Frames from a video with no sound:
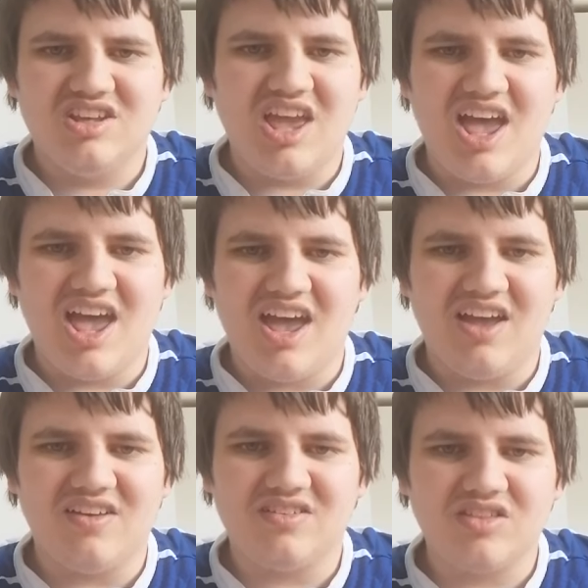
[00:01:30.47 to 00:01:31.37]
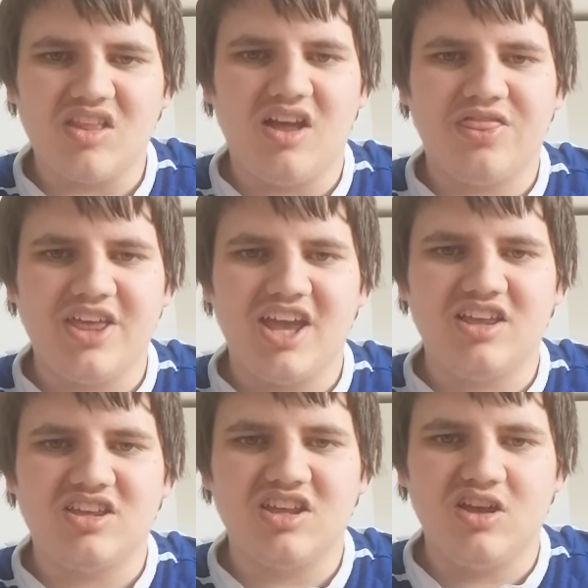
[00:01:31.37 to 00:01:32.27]
yeah, I
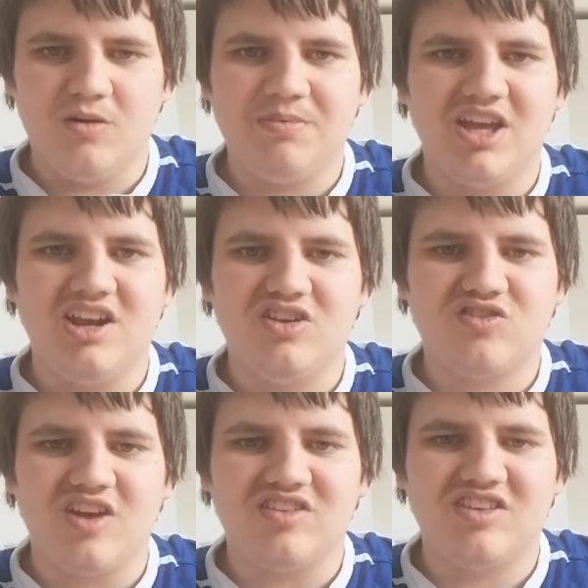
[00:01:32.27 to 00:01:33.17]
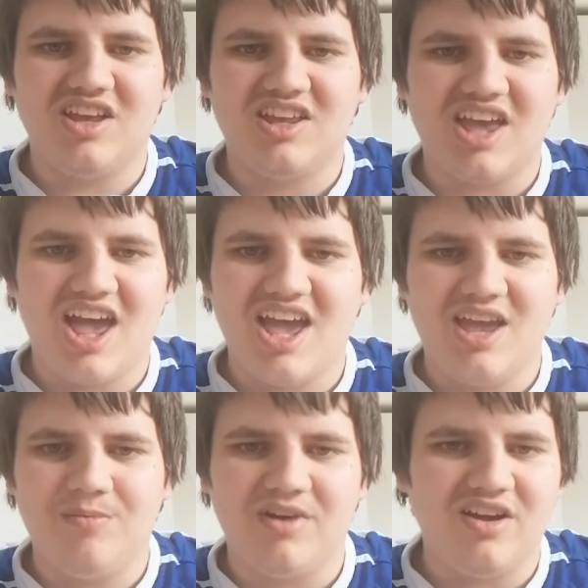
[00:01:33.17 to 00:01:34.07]
think it'll be an interesting
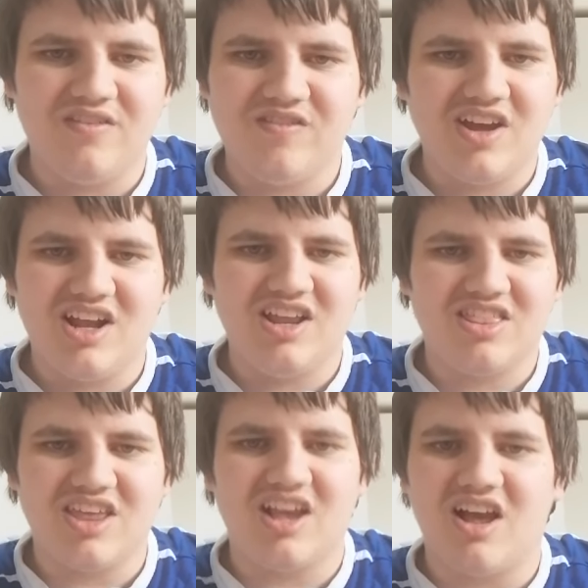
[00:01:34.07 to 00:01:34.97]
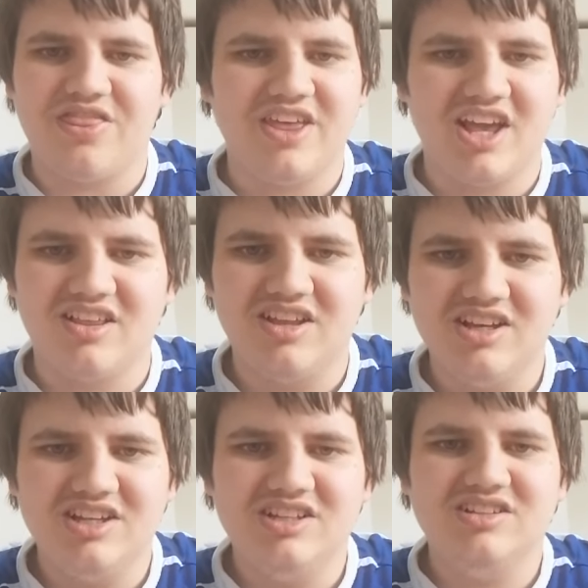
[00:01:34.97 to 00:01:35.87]
game, I really think. I think
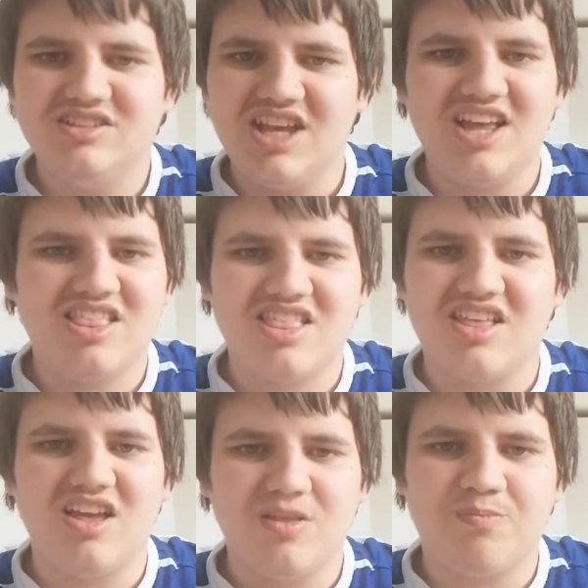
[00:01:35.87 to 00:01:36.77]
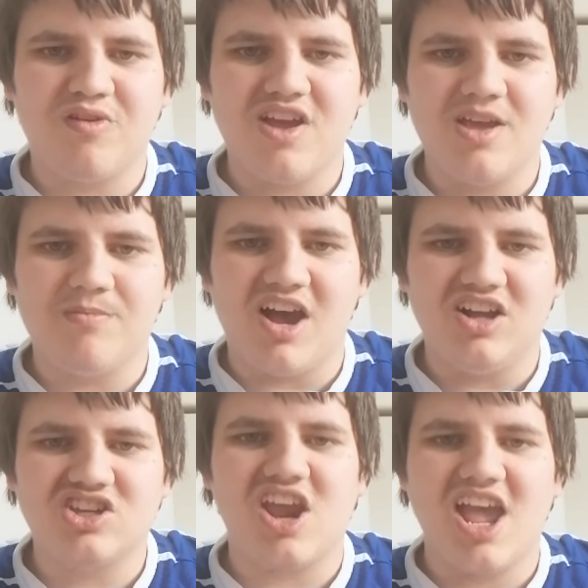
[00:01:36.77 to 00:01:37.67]
this is pretty
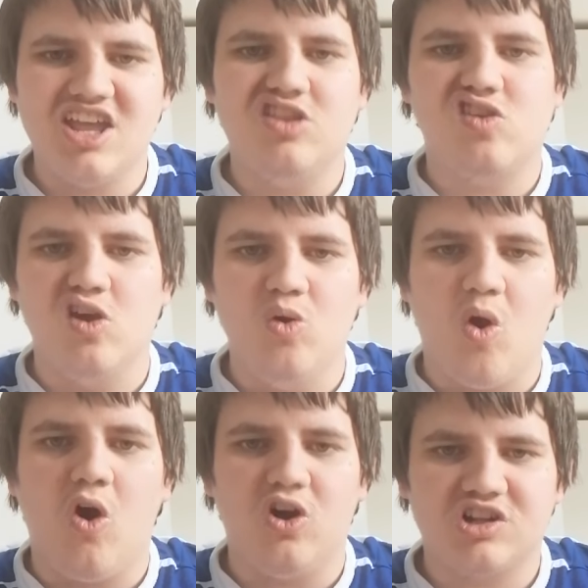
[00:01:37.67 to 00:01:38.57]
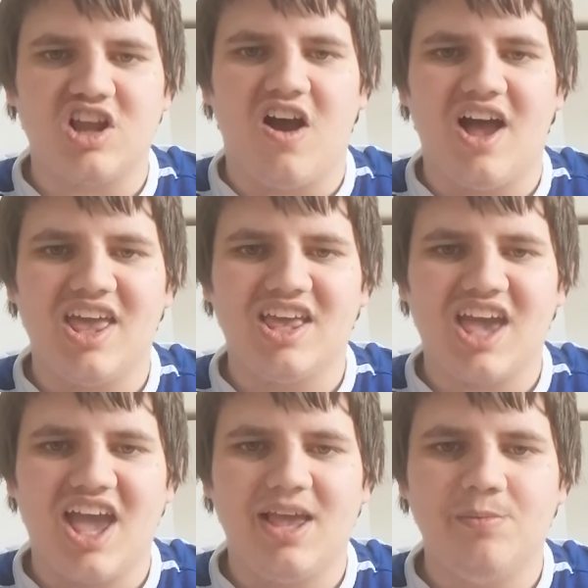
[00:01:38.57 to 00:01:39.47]
much a do-or-die
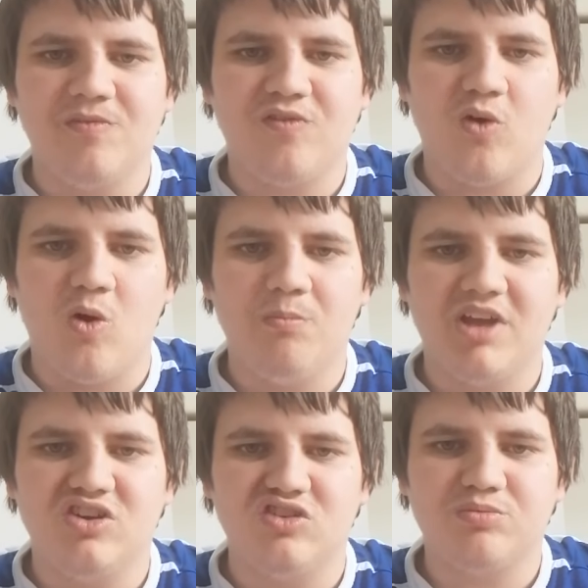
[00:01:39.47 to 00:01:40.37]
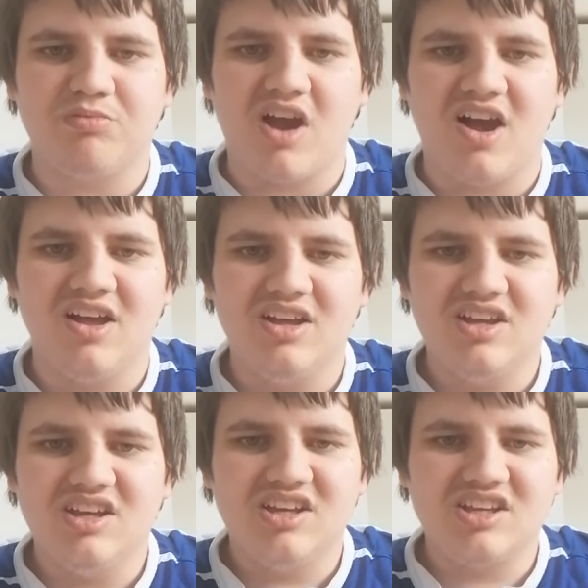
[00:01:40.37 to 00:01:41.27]
game for Middlesbrough,
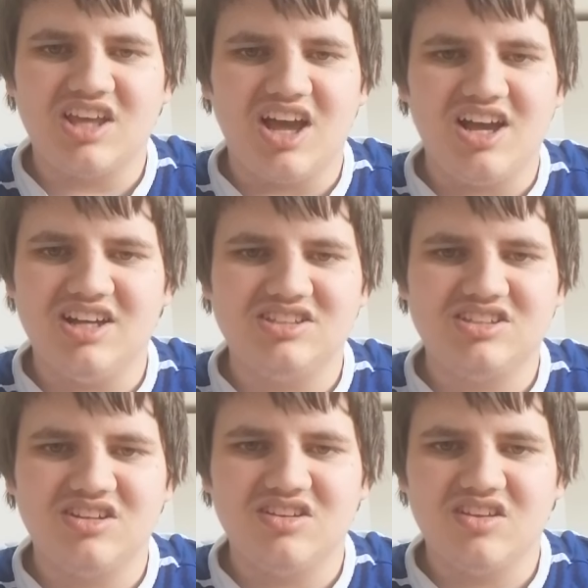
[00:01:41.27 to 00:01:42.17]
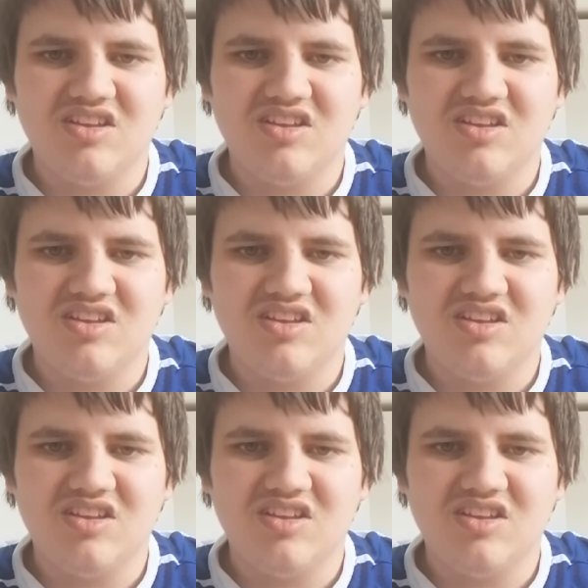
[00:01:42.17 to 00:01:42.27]
because